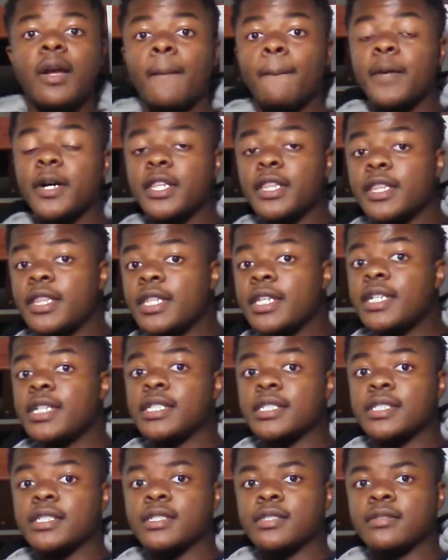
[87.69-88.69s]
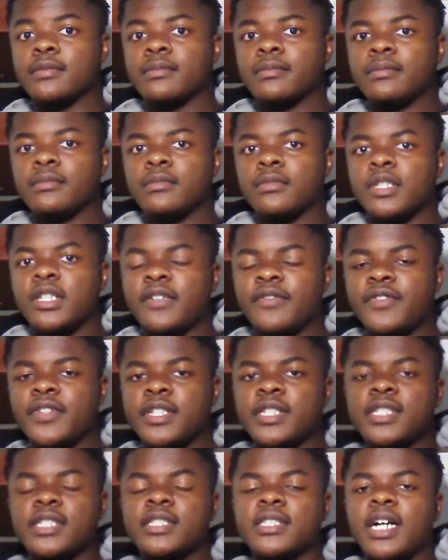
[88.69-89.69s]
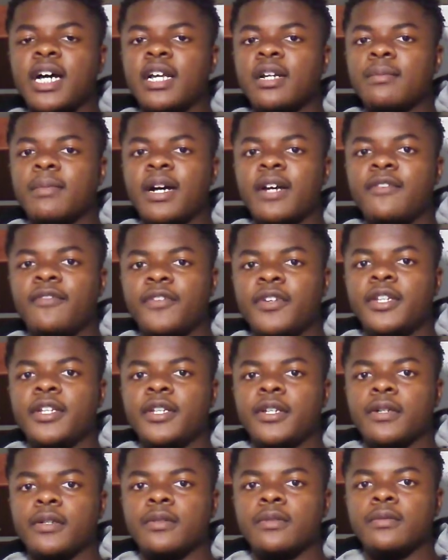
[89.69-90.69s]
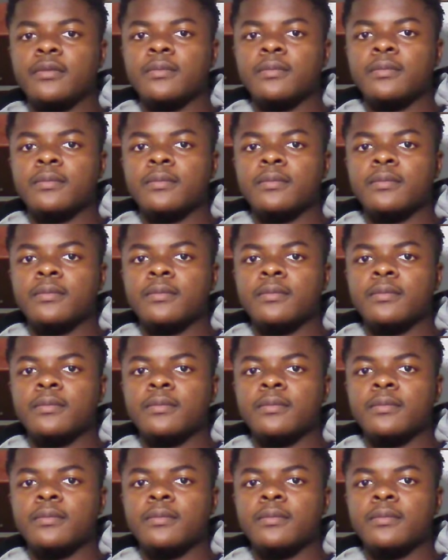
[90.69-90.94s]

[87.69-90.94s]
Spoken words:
But this, if this is not in my video,